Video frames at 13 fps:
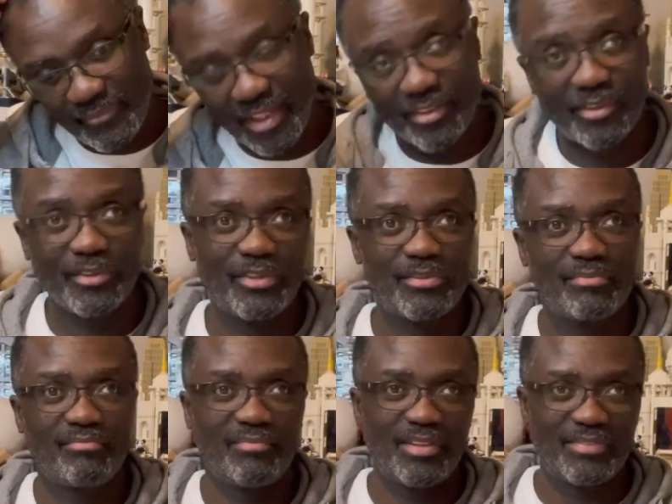know,
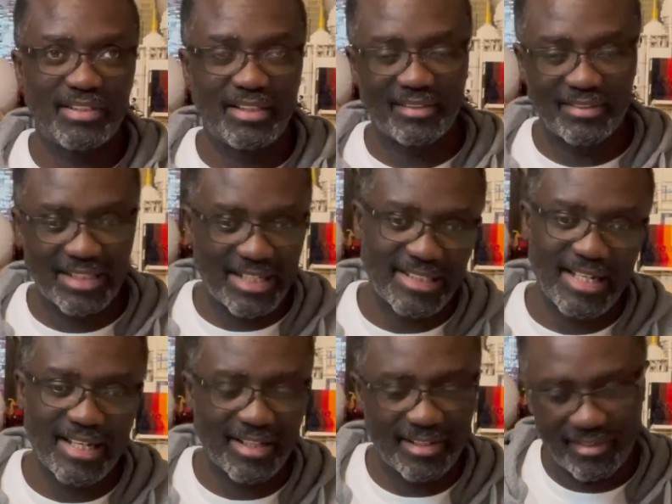you've seen the
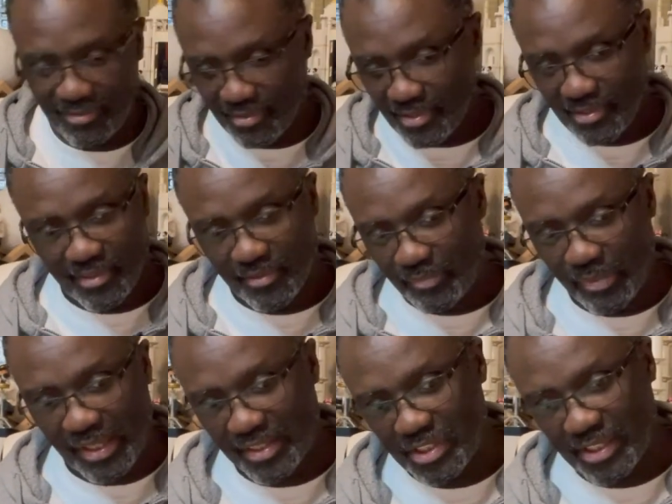Titanic,
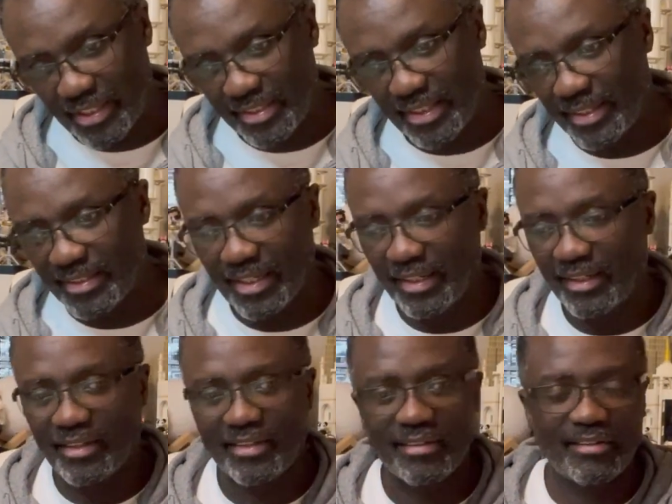big giant
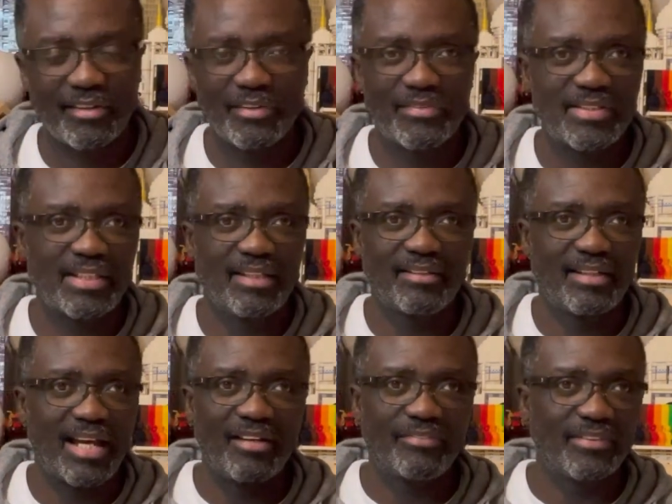Titanic. You've seen the
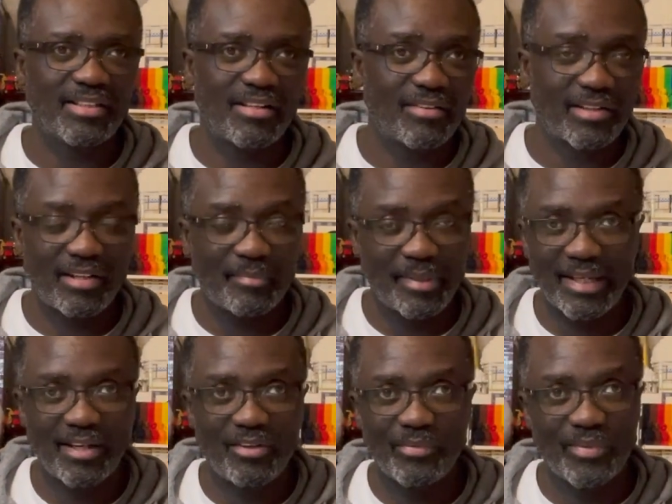Eiffel Tower coming
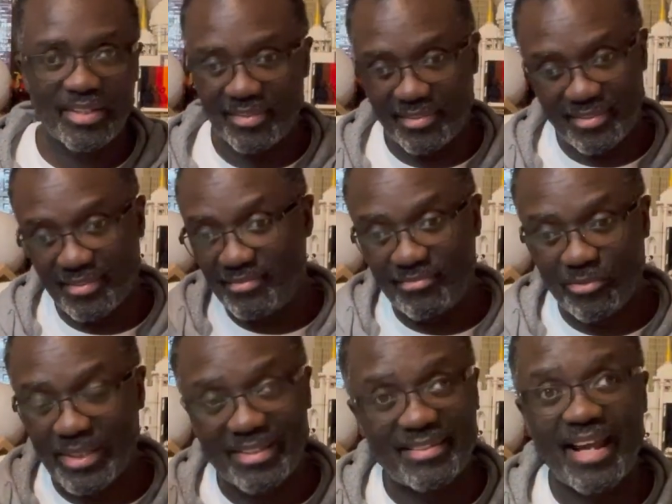out, which
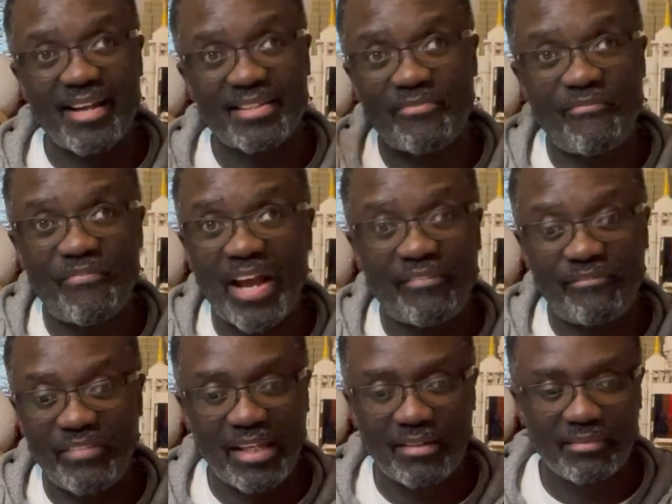stands 5
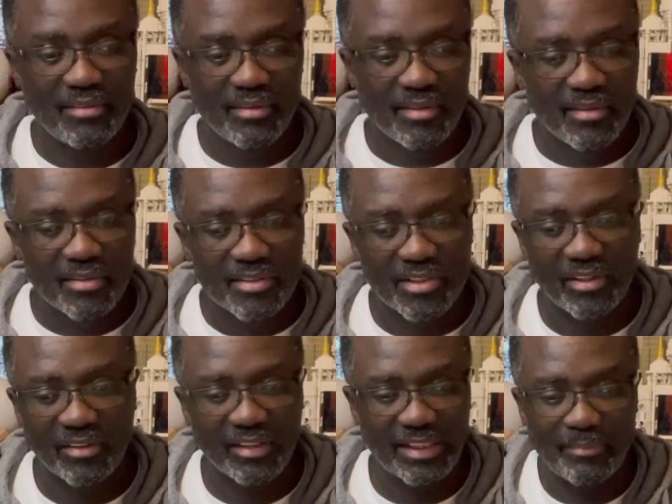feet
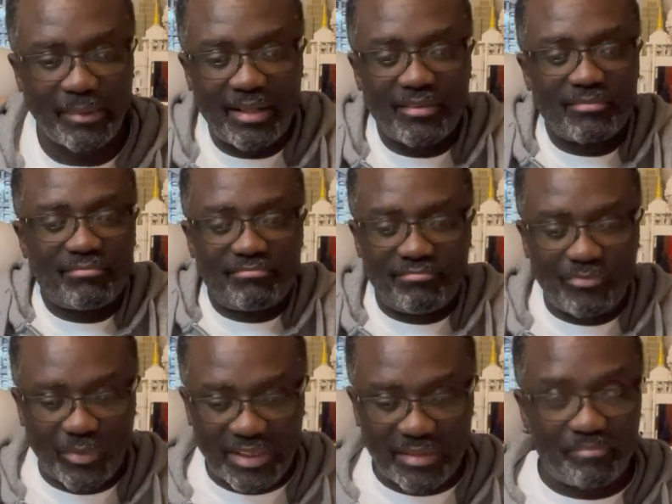tall and about
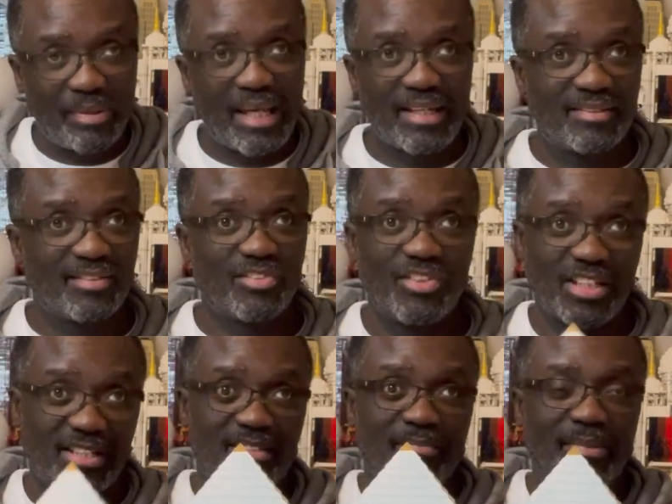with a base
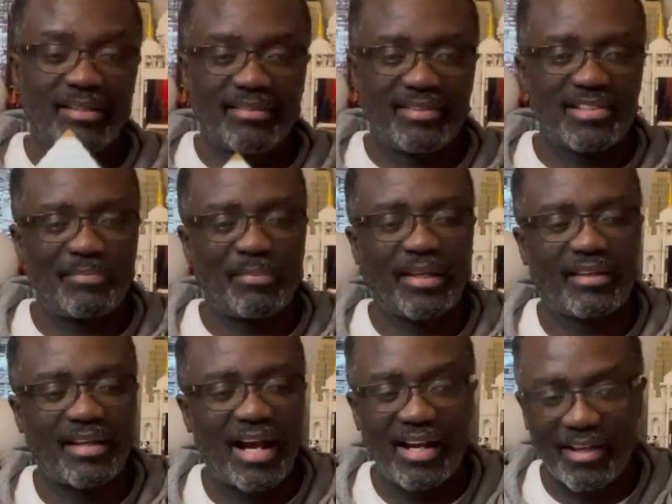just about this
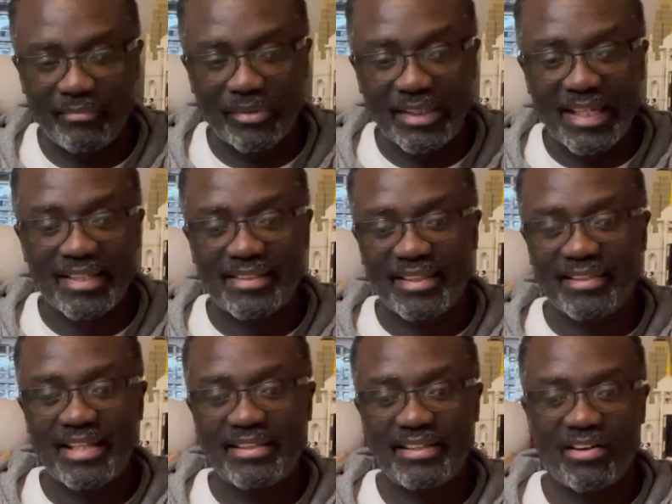big. I am guessing
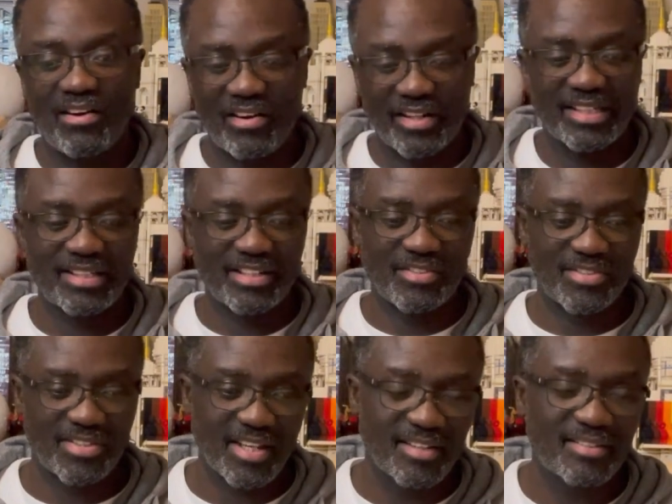that the architecture
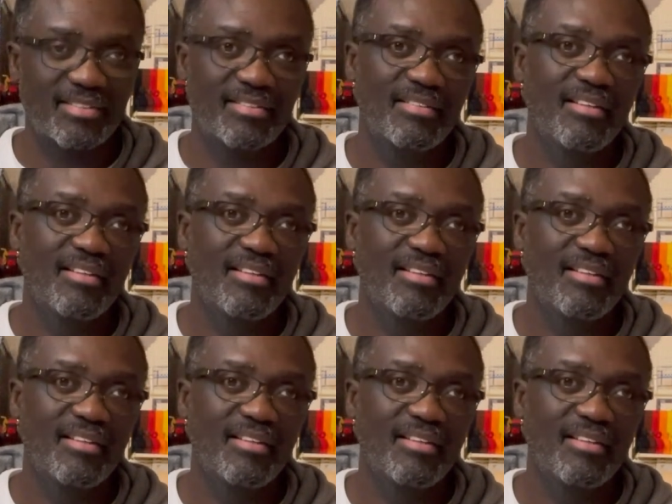sets